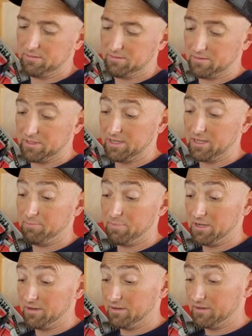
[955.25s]
it's going to get
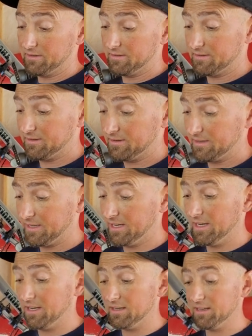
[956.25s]
bigger.
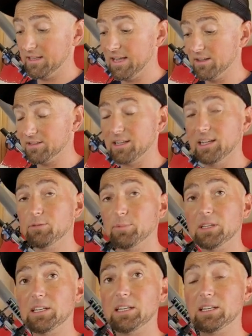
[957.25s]
And the outside's
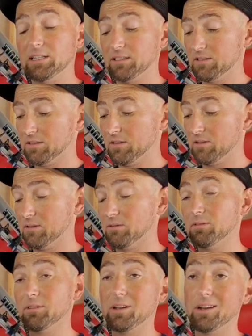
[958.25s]
being heated, so
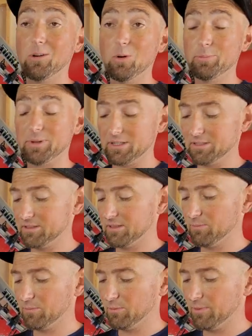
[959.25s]
the hope is,
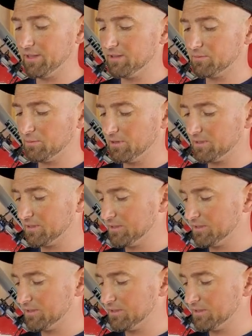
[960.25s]
and the way this works